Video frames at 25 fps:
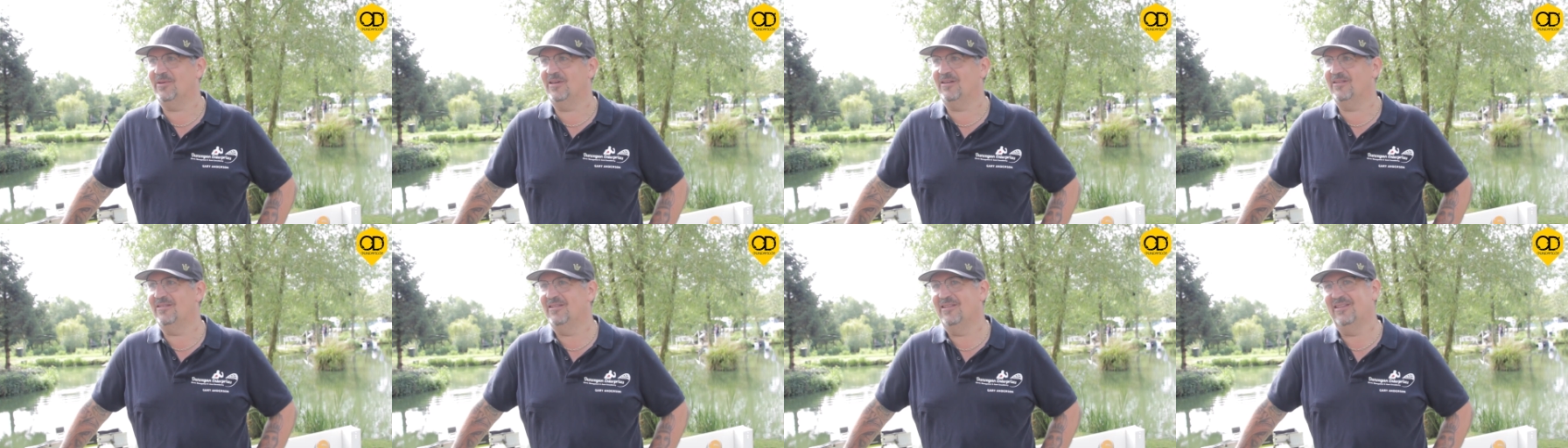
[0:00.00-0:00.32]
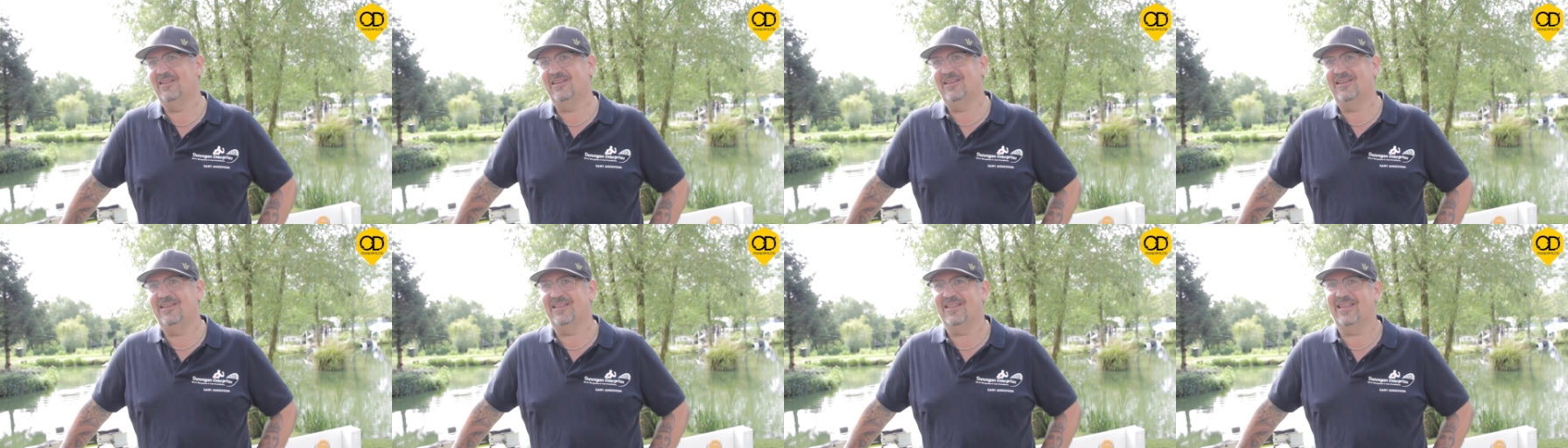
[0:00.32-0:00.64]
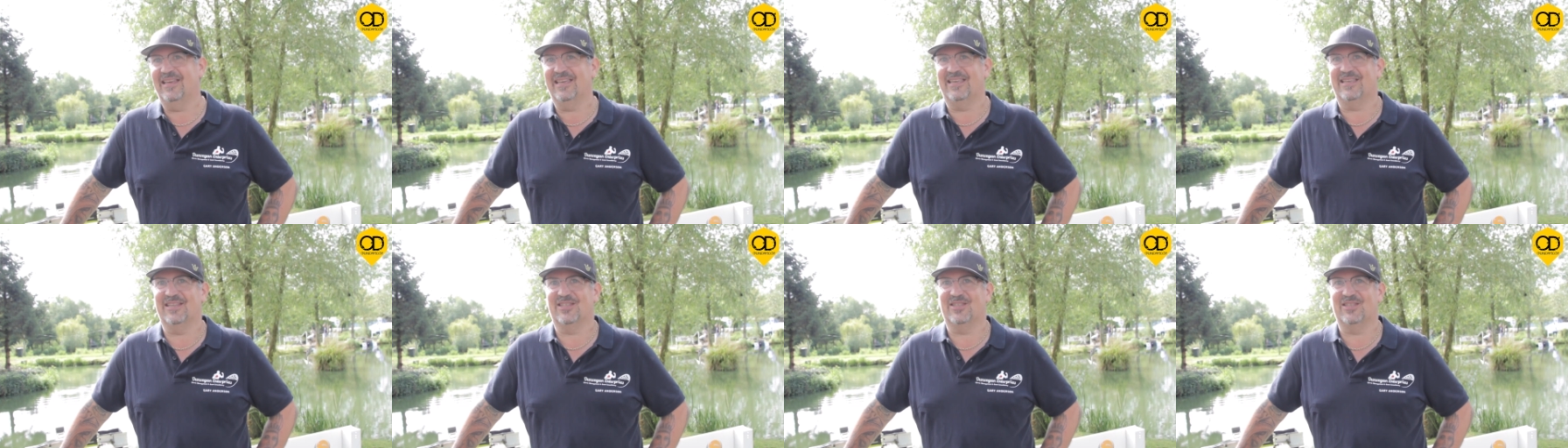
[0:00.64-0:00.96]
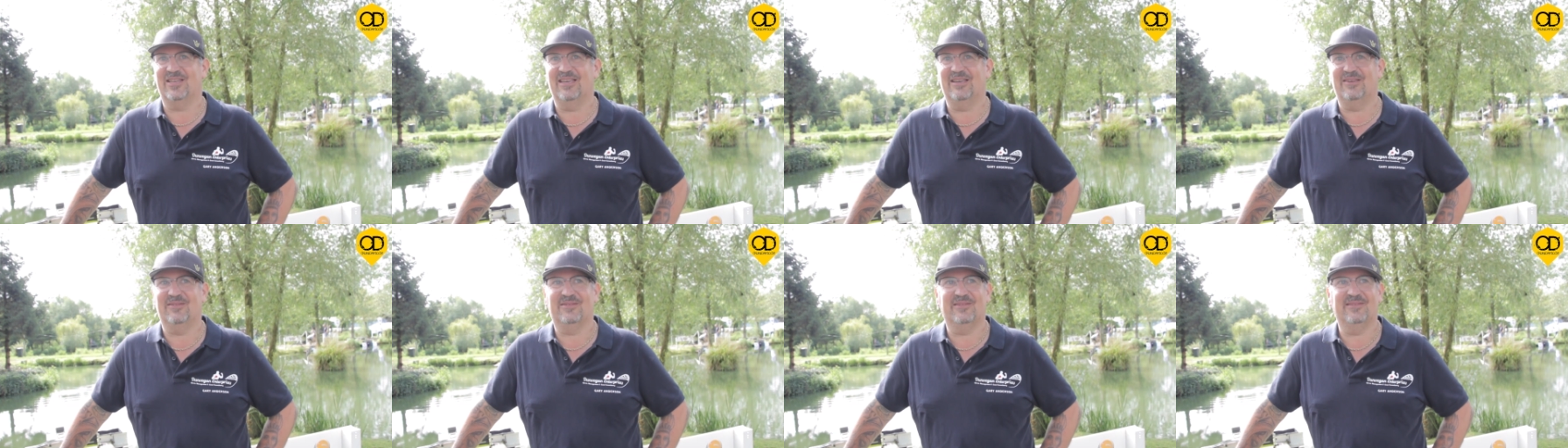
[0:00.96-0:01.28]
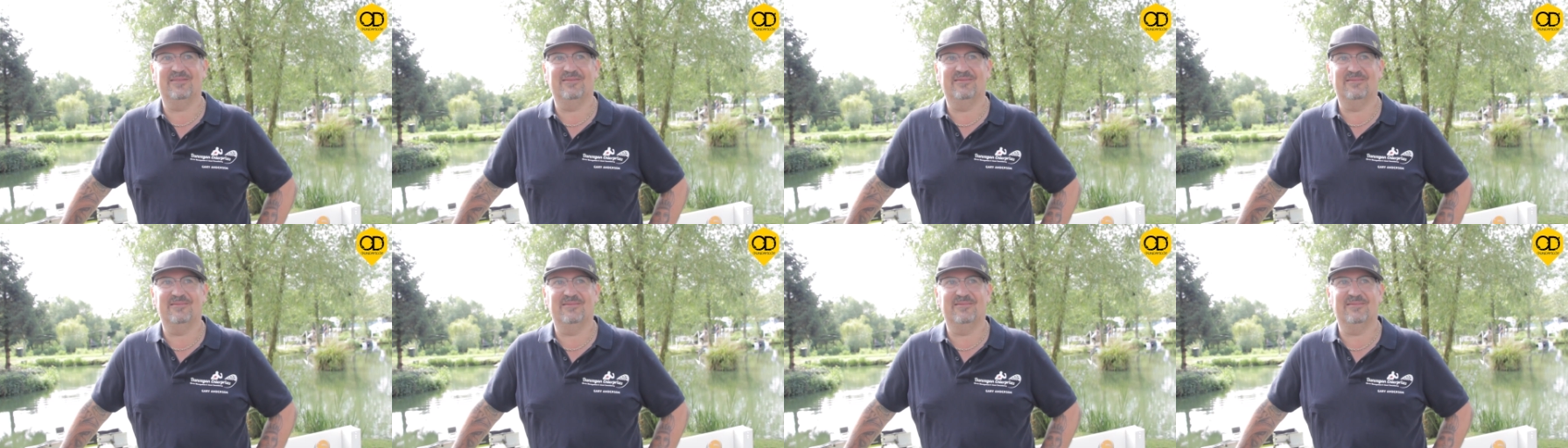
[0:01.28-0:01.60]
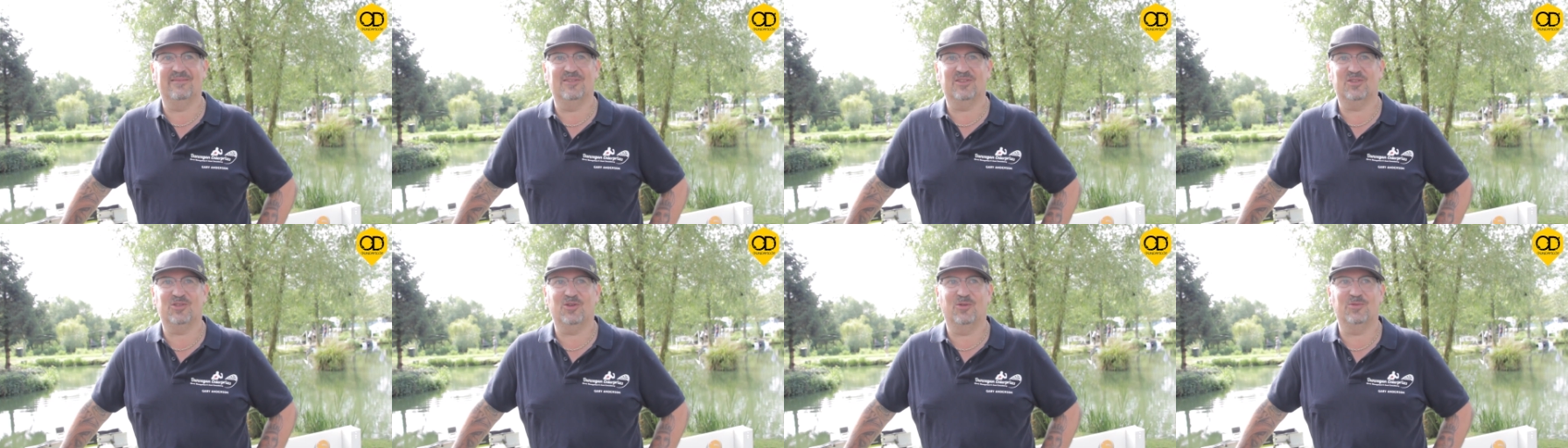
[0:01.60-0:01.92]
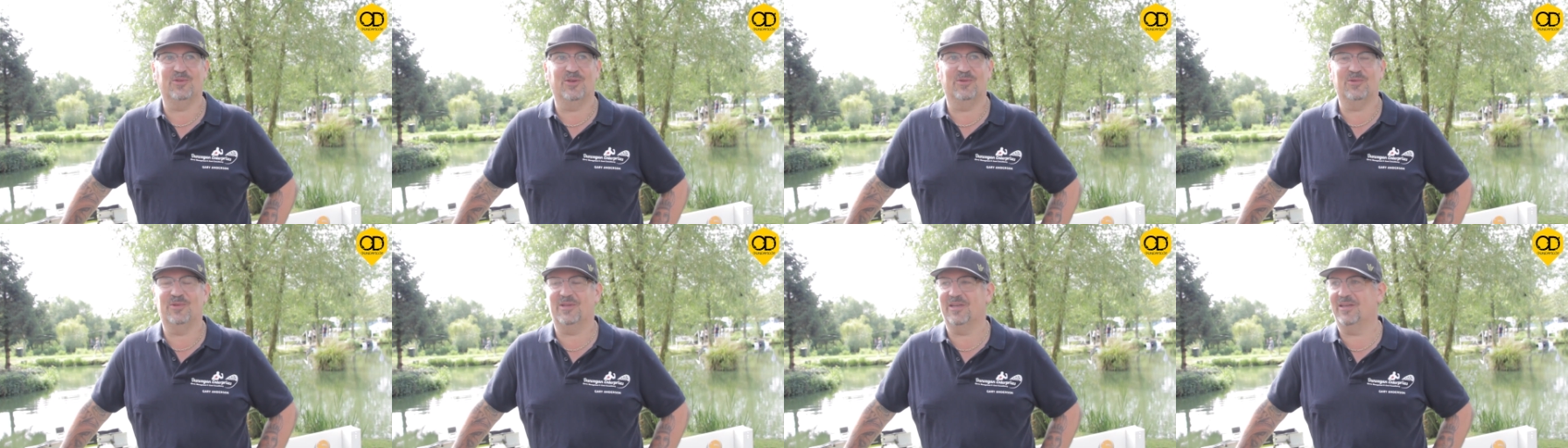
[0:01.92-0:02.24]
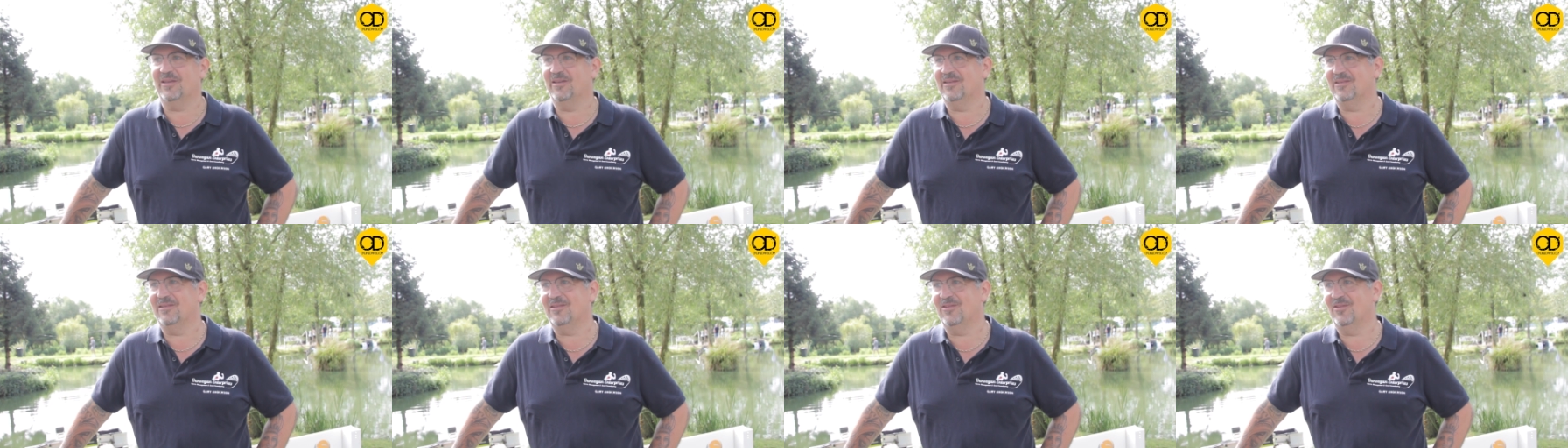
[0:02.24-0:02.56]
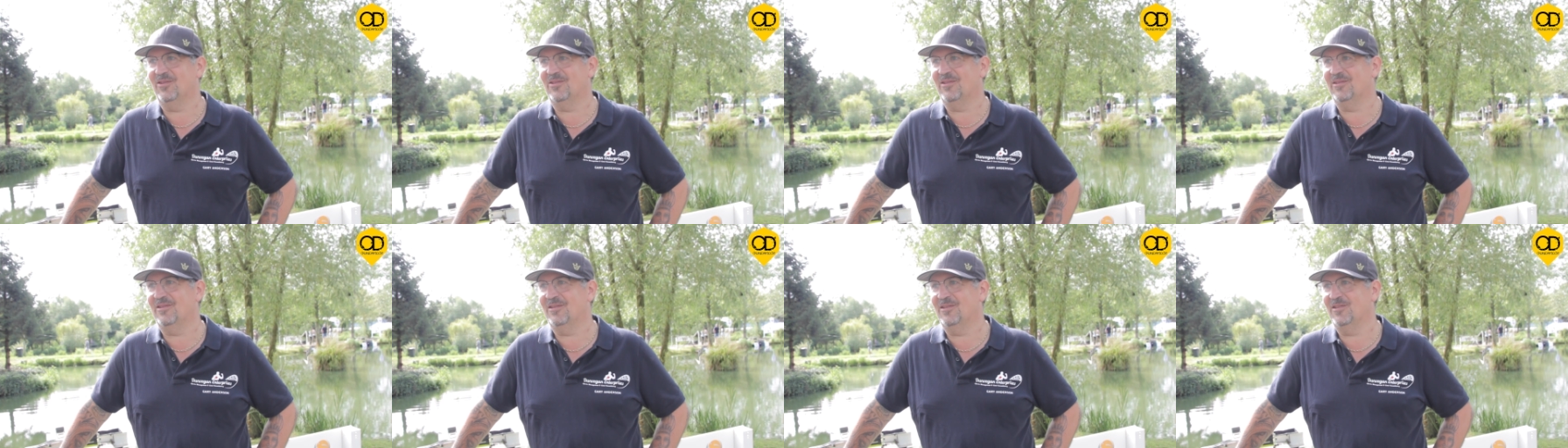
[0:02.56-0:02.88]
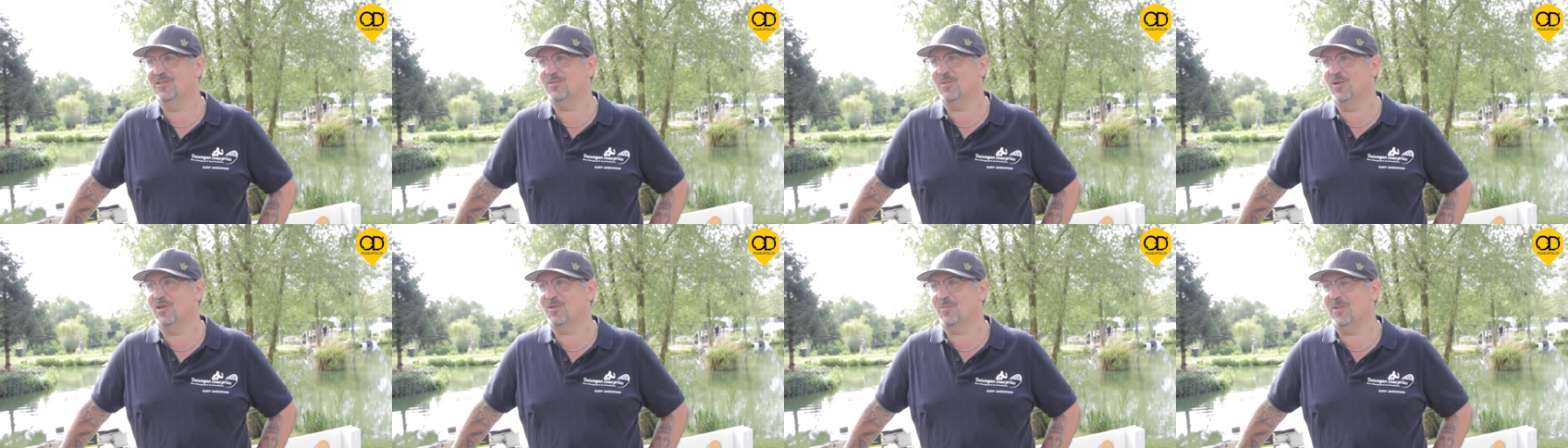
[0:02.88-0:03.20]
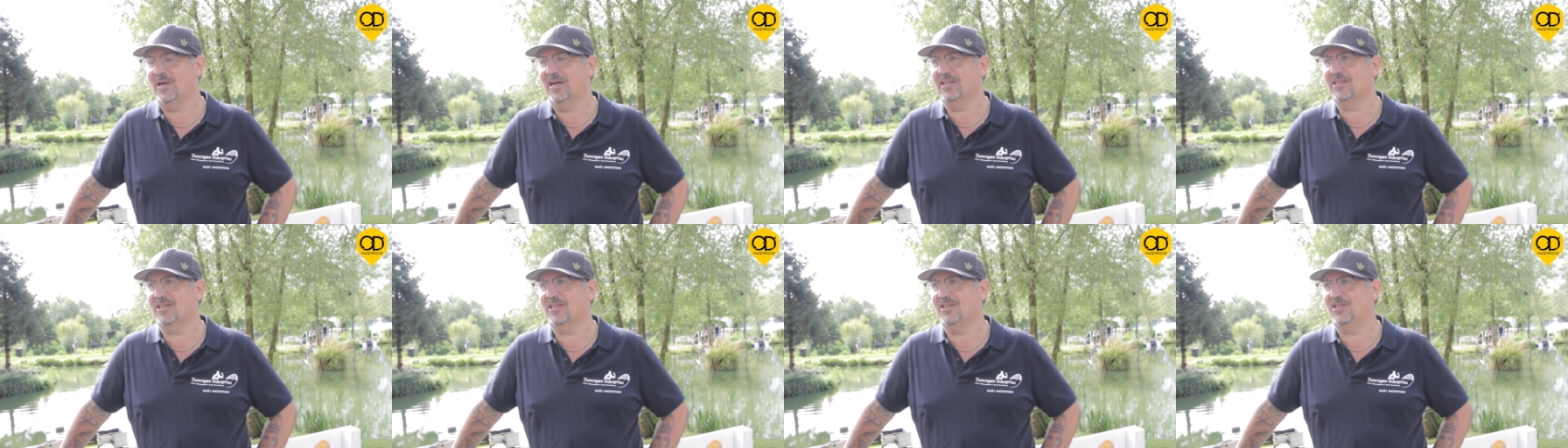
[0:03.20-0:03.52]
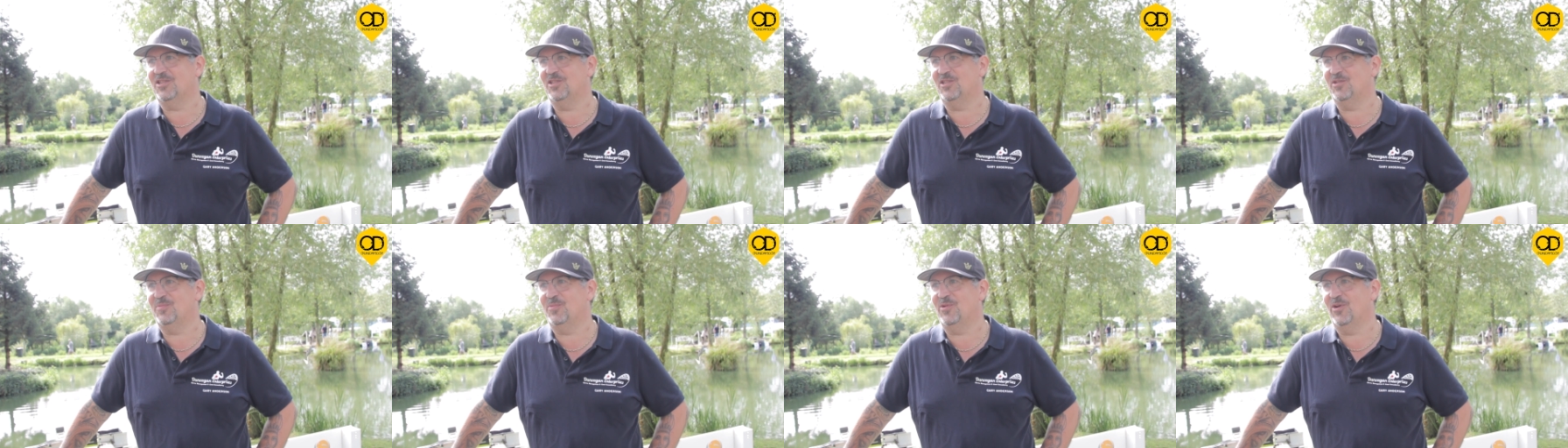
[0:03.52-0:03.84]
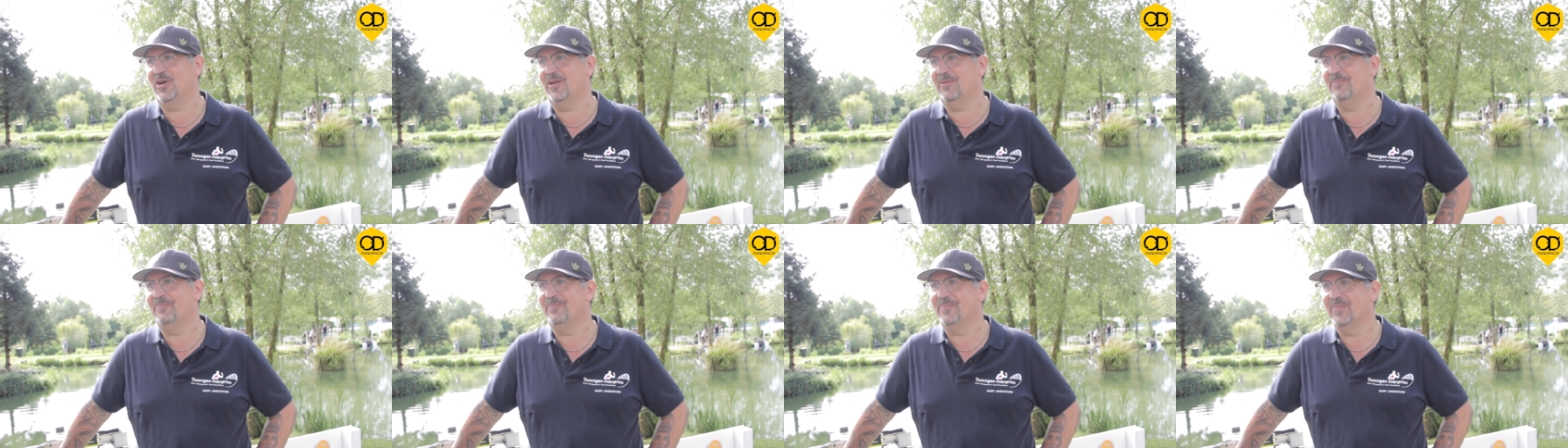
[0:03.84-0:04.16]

But like I say, it's all down to as much practice as you put on.